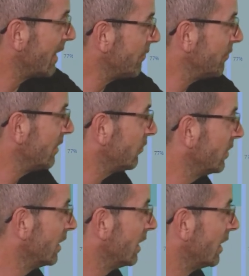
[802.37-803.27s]

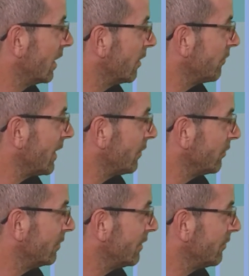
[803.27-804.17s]
average.
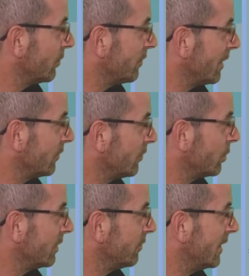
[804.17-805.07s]
1011 to
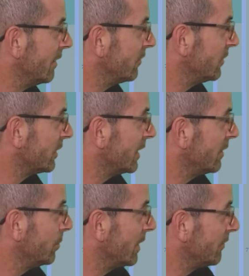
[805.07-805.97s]
1025 is
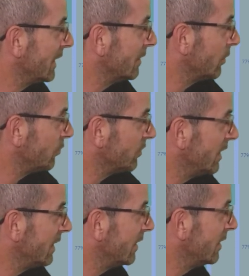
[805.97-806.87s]
indicated by the yellow
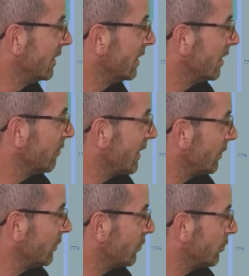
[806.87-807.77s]
shading,
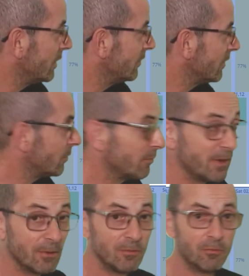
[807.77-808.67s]
1026 to
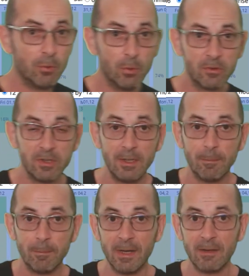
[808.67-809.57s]
1040
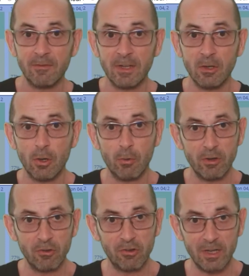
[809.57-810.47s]
by the
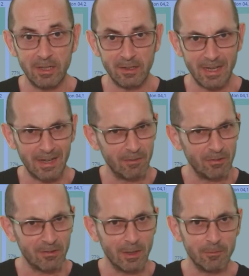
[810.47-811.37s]
orange shading, and at
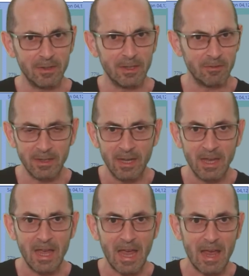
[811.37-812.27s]
this time of the year the
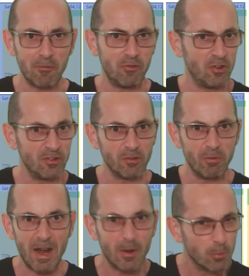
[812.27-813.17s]
average is
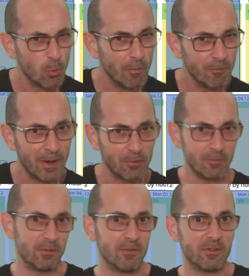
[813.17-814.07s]
around
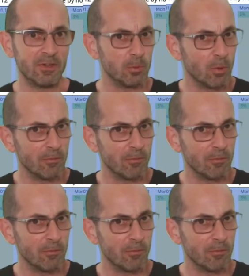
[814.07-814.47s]
1015-1060